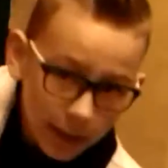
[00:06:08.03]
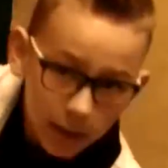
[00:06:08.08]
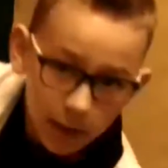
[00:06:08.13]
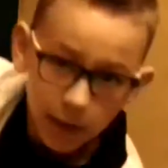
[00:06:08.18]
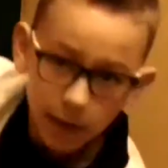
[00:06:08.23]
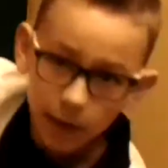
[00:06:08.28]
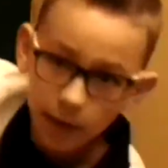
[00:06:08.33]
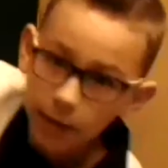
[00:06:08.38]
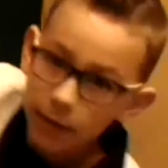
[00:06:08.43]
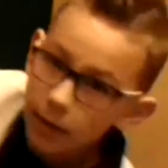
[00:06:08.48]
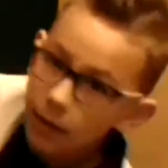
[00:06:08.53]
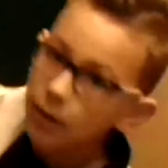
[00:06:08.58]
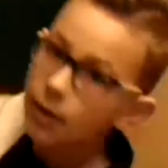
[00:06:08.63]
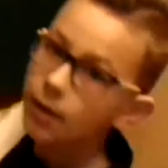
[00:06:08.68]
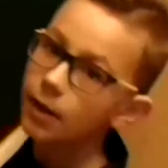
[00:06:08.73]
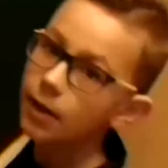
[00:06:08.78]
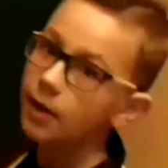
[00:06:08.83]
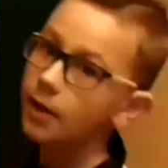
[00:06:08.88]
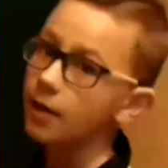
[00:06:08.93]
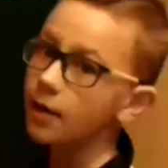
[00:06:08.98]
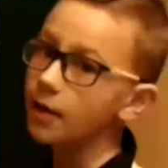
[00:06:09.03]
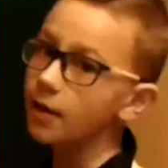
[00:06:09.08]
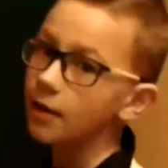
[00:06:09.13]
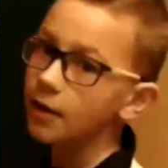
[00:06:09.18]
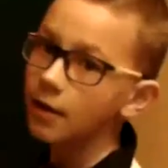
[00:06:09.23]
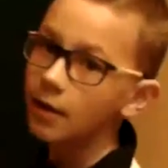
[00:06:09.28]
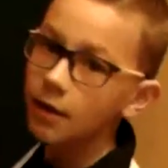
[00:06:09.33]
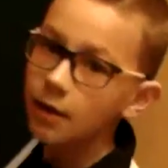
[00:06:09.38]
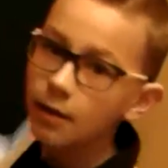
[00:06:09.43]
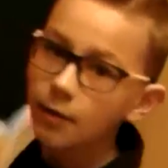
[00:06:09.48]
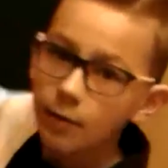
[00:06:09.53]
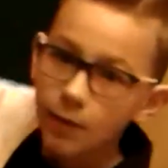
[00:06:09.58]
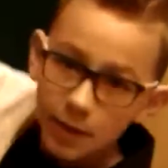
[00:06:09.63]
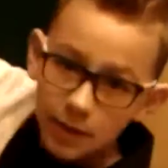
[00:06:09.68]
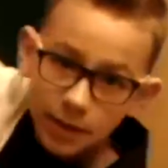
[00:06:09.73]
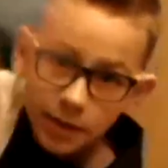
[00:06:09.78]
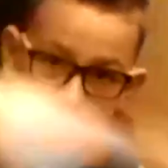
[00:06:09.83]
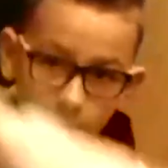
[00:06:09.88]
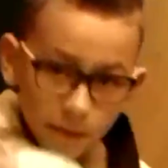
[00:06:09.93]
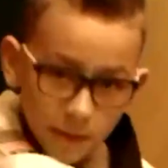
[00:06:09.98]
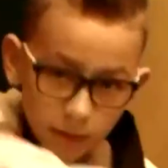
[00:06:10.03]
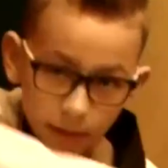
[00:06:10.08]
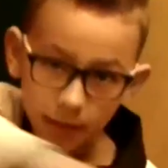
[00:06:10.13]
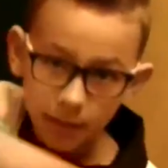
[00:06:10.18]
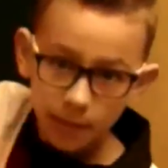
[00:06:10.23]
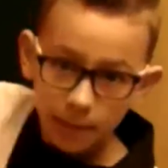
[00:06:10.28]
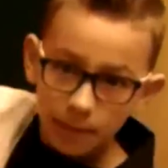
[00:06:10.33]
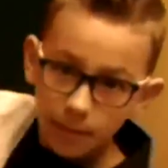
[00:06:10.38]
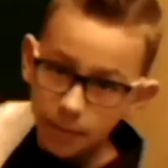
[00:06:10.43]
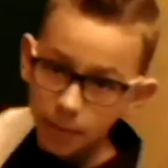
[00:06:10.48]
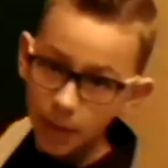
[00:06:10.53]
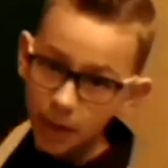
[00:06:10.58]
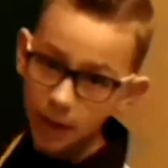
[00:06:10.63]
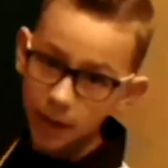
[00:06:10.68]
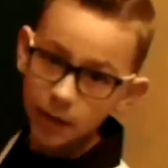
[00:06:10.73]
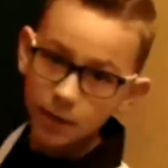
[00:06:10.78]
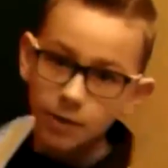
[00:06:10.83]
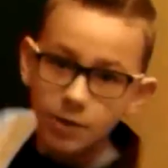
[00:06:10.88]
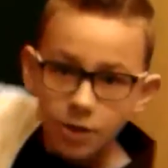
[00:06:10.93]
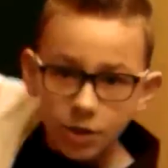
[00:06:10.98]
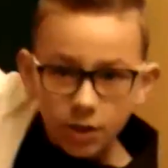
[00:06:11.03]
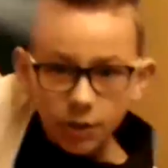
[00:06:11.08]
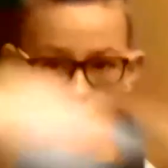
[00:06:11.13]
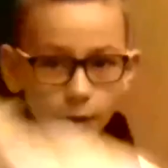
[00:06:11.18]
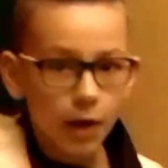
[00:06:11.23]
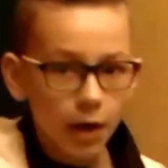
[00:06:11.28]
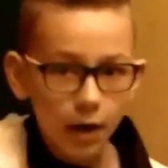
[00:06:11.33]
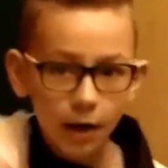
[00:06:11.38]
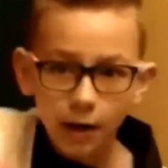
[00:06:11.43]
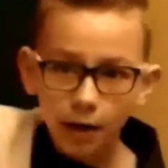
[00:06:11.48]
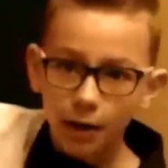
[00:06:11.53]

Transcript: here and hit. You want to bring it short.